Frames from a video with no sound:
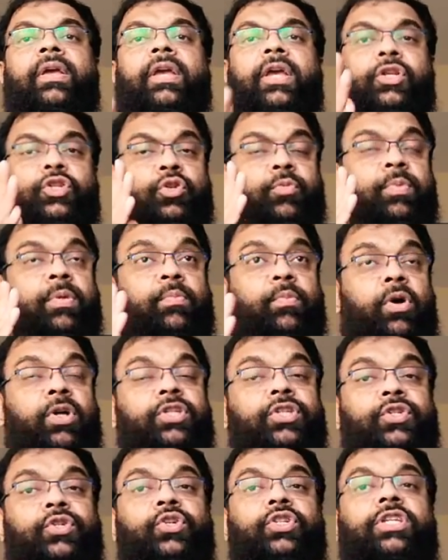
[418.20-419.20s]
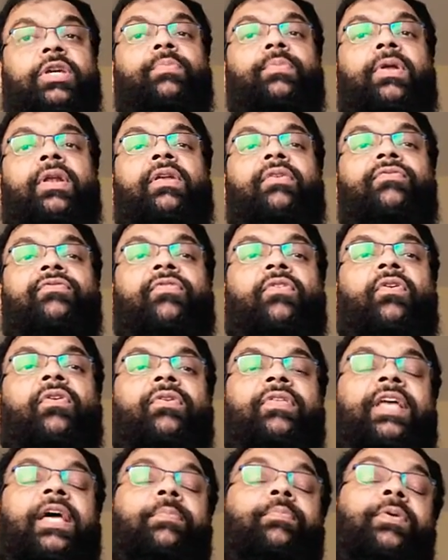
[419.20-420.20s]
it should be most suitable
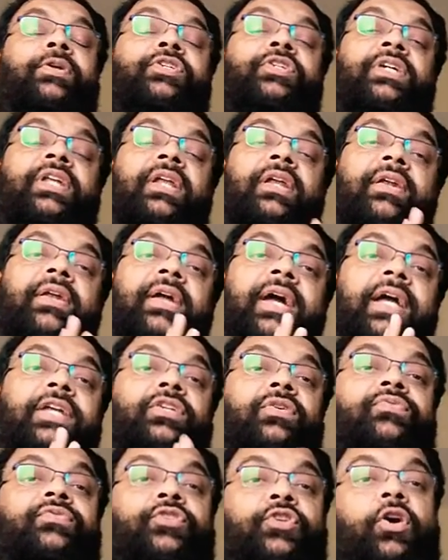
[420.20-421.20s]
for that particular kind of